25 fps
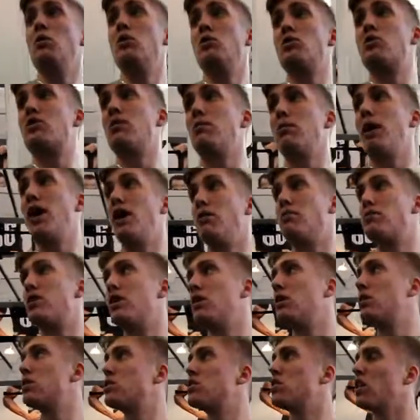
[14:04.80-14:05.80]
Do some abs,
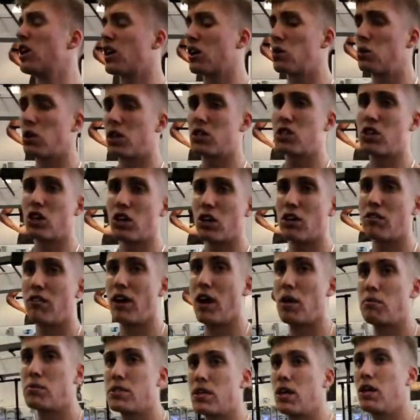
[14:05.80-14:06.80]
just do like a quick circuit of
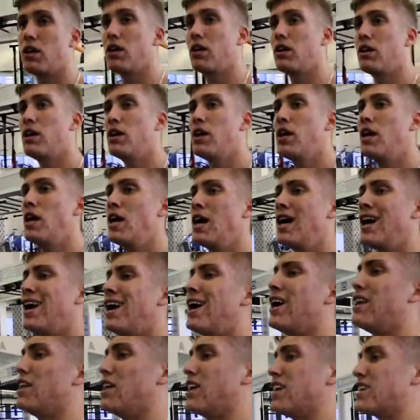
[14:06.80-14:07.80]
abs,
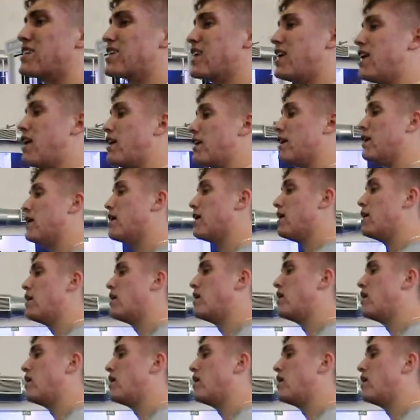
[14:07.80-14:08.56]
and then let's get out of here.